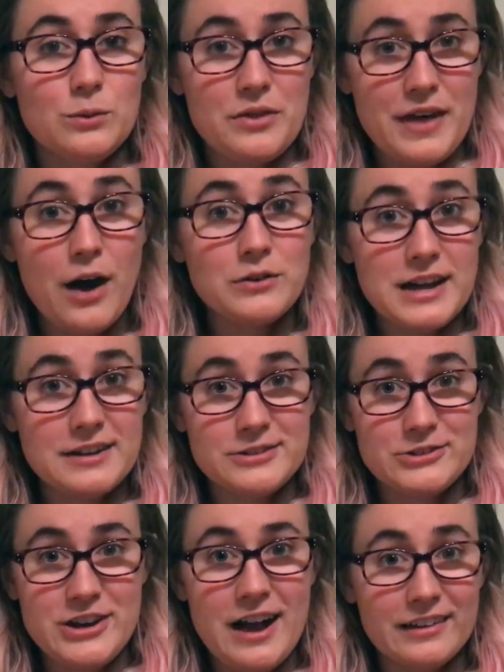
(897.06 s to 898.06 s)
without net
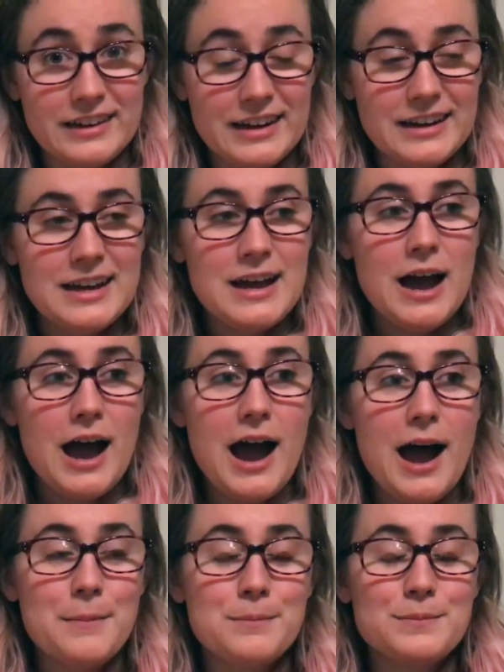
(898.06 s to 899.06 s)
neutrality.
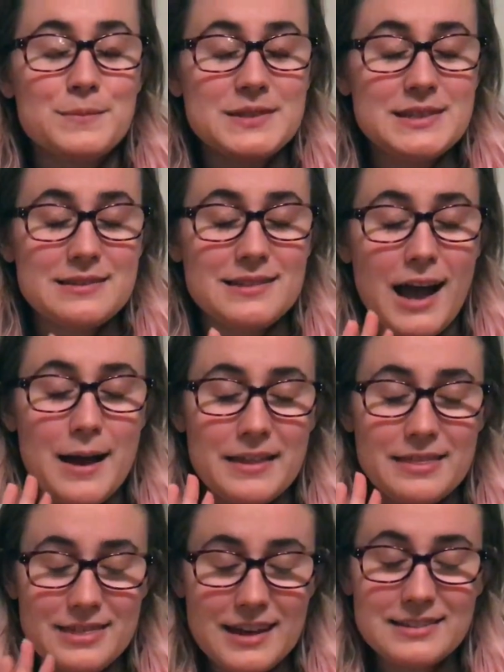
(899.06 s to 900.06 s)
I
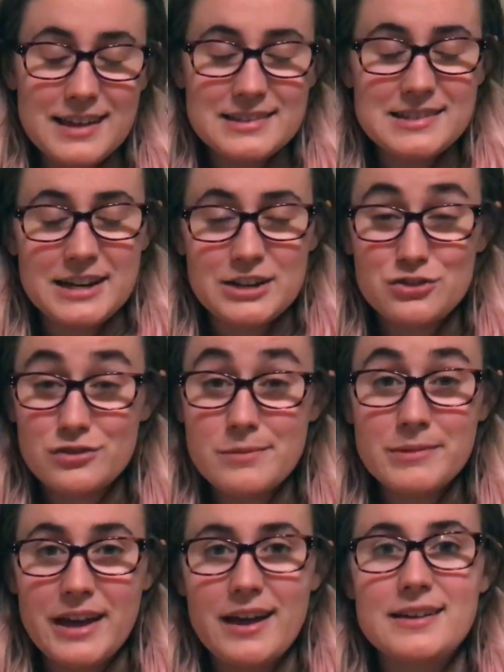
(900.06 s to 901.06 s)
think that's an
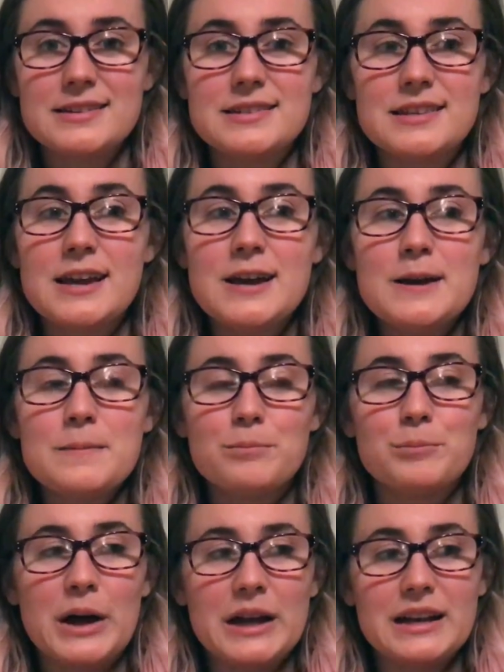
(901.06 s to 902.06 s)
extreme case,
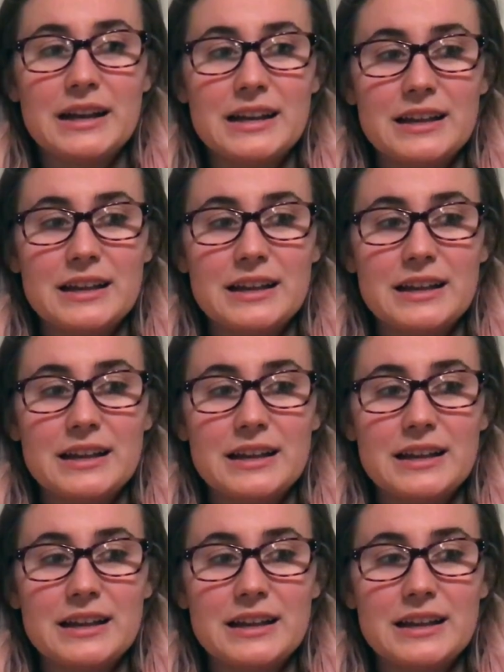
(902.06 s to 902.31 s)
but